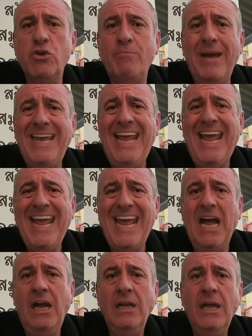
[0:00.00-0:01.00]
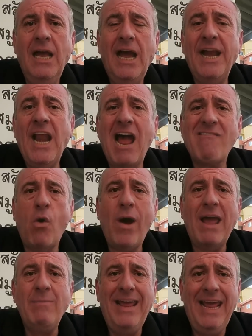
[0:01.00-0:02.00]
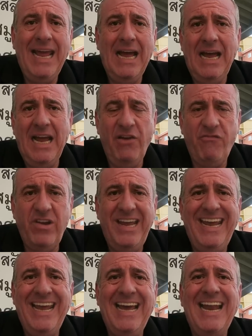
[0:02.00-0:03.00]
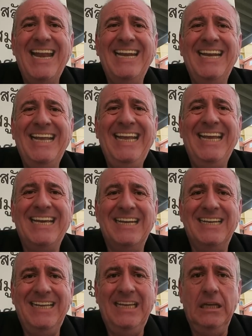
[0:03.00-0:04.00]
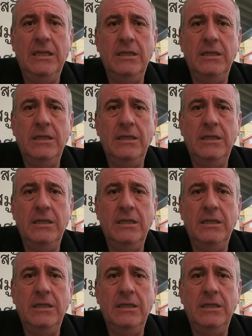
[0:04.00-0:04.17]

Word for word: to be here and how I am here every year legally.